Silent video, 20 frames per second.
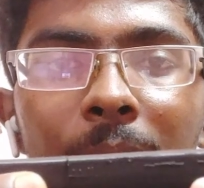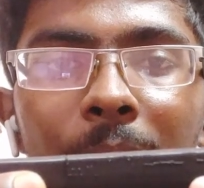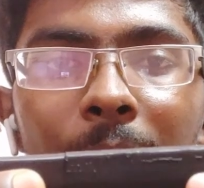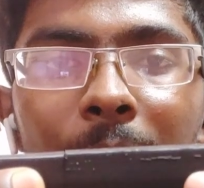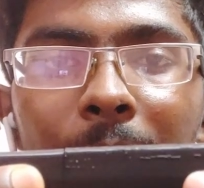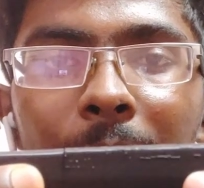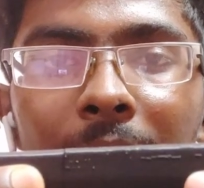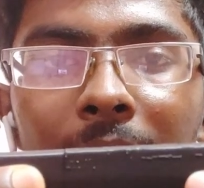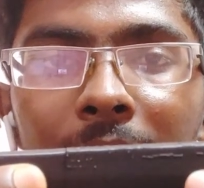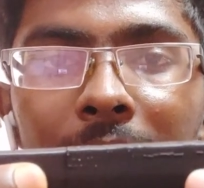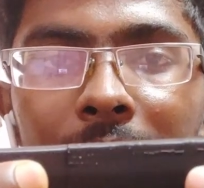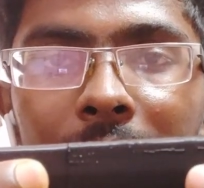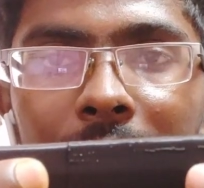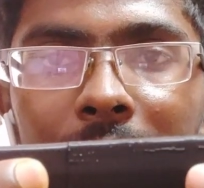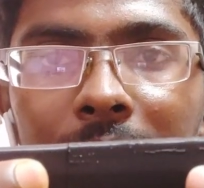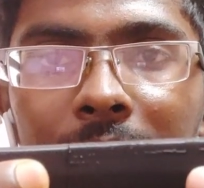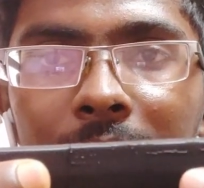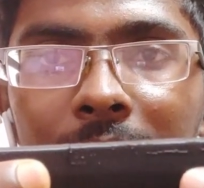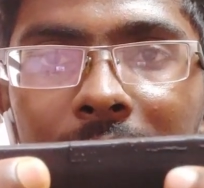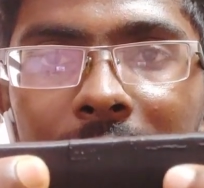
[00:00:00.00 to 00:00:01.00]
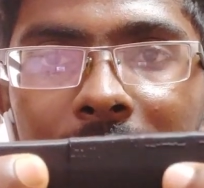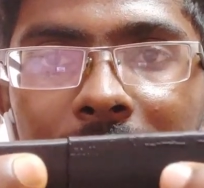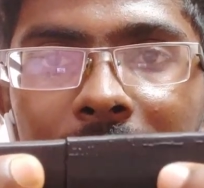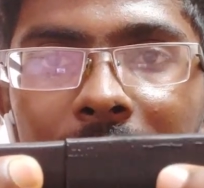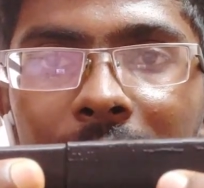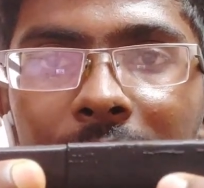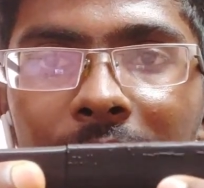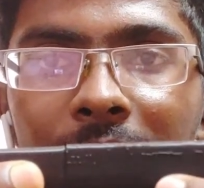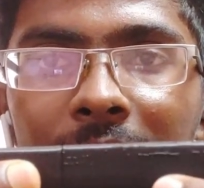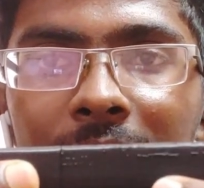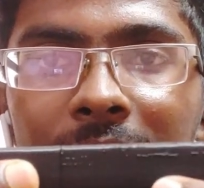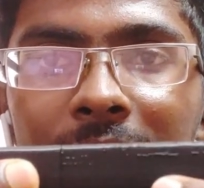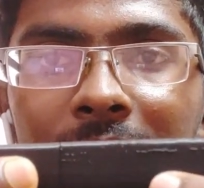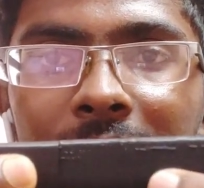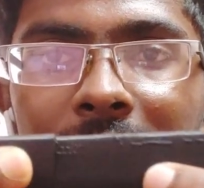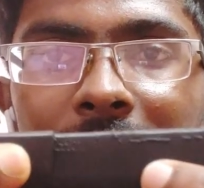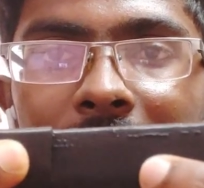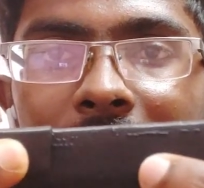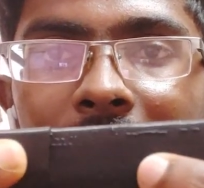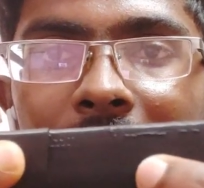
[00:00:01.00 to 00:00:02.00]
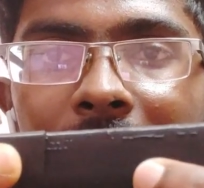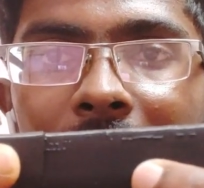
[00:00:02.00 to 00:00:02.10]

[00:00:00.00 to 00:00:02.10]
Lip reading: melt these surfaces